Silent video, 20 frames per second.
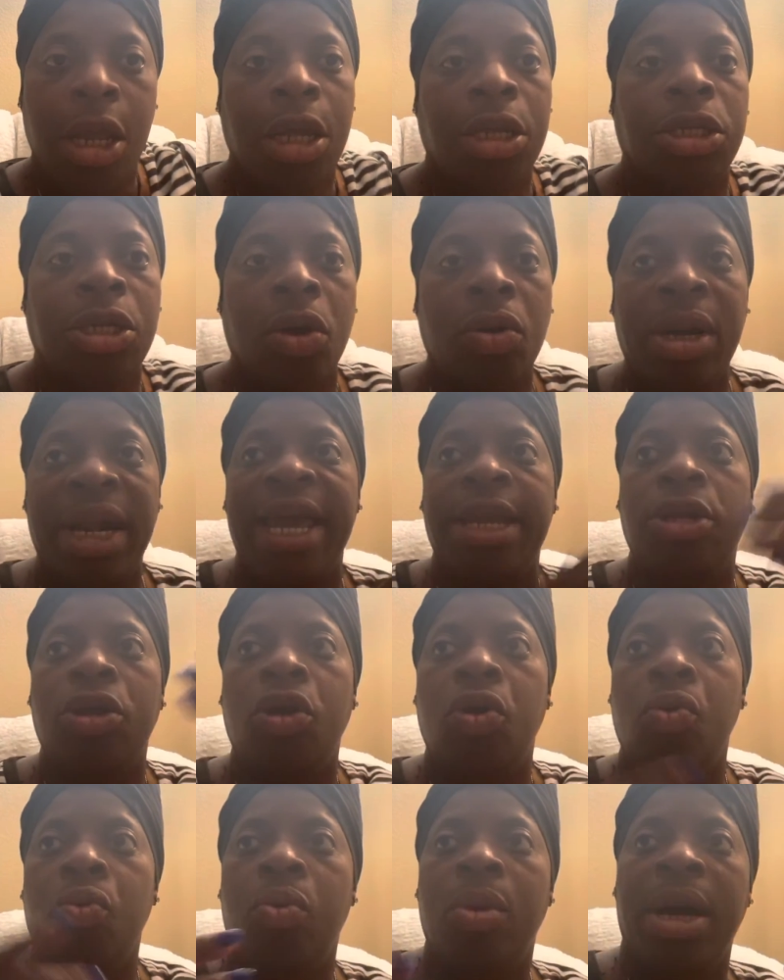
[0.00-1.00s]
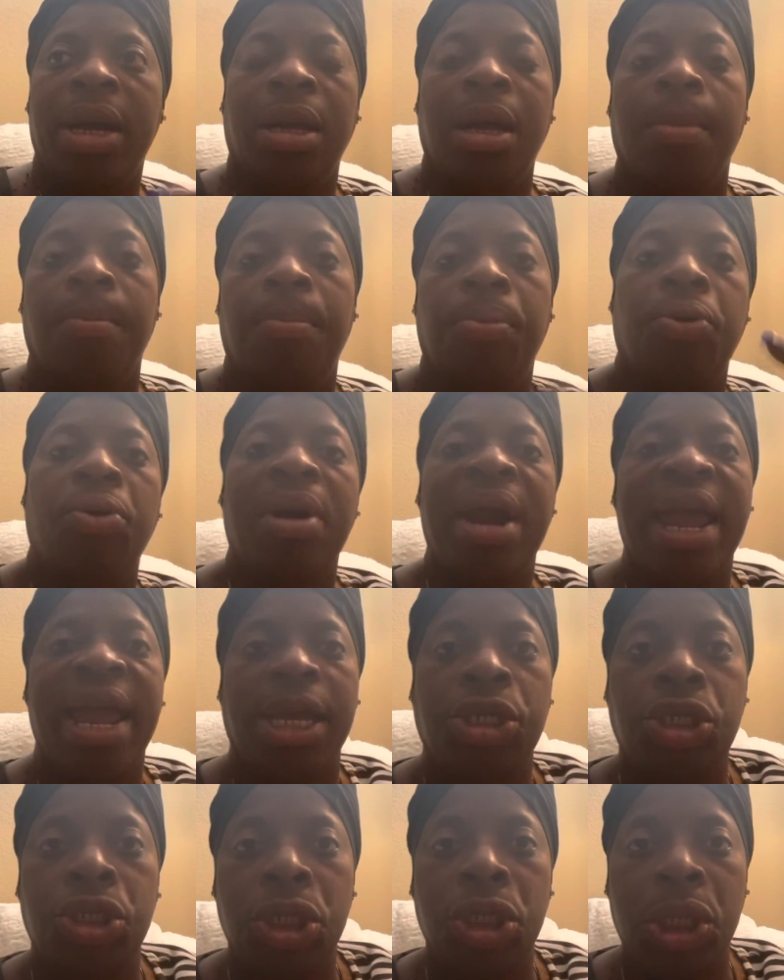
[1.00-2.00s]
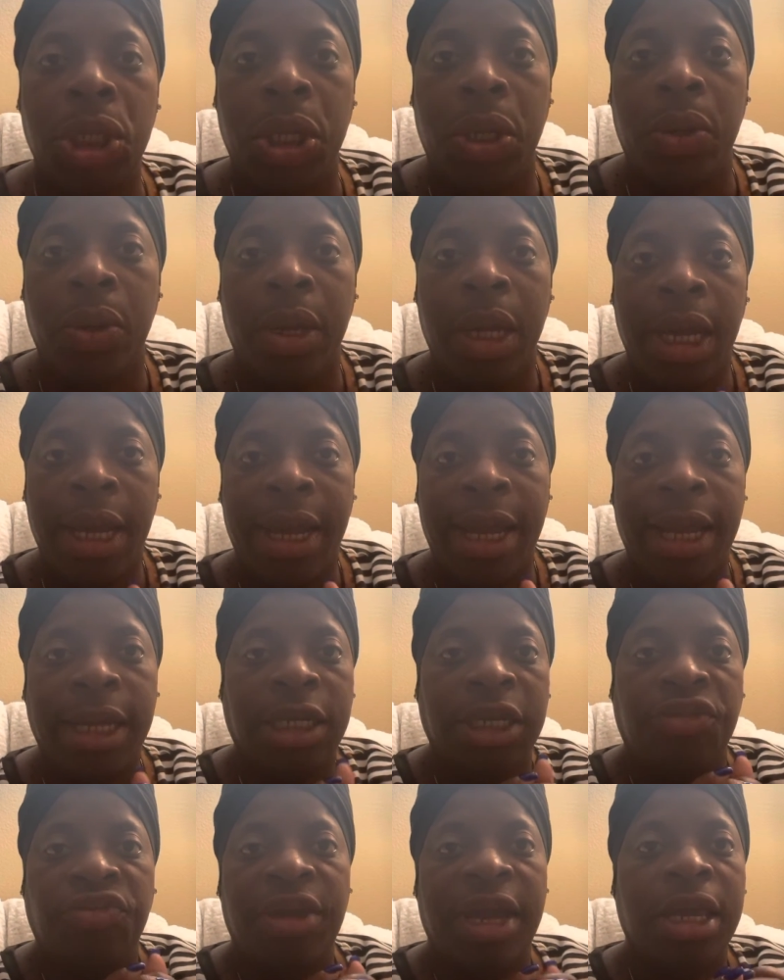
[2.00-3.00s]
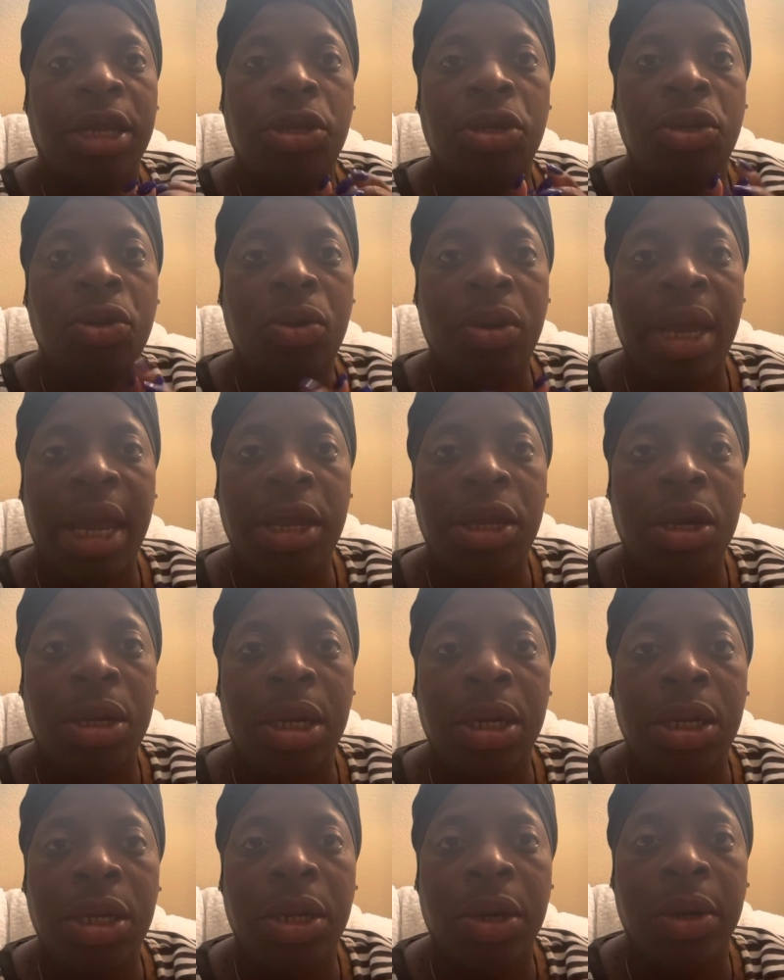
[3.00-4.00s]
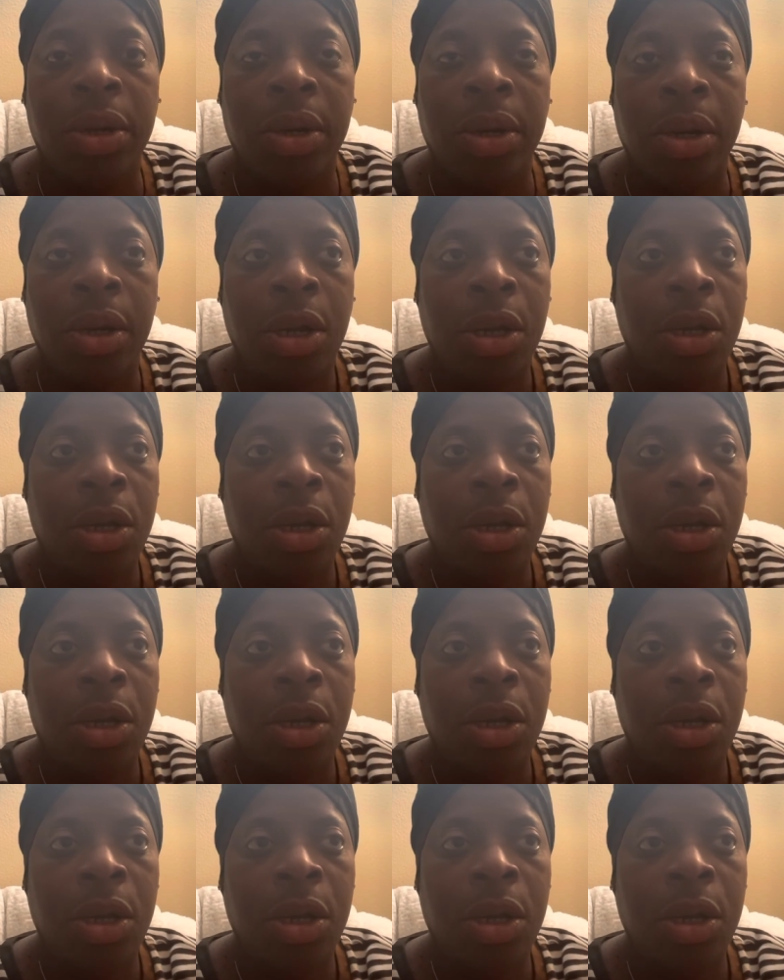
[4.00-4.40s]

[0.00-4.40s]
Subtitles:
Don't let no one compress you into thinking you're